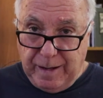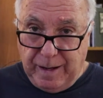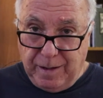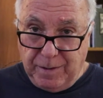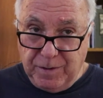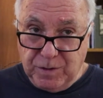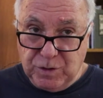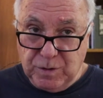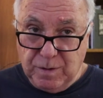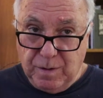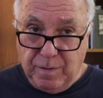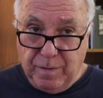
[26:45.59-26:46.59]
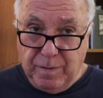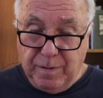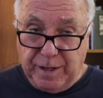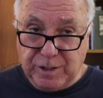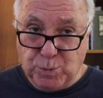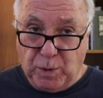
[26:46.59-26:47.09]
And
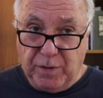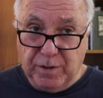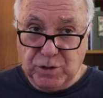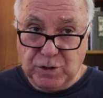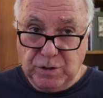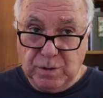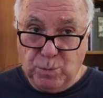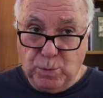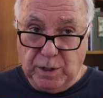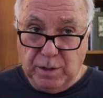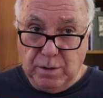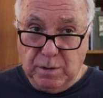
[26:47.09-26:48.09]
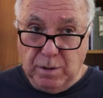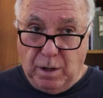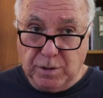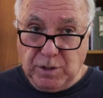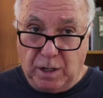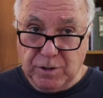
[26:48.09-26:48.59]
that's why
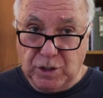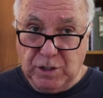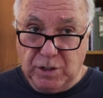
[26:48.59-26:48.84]
ontology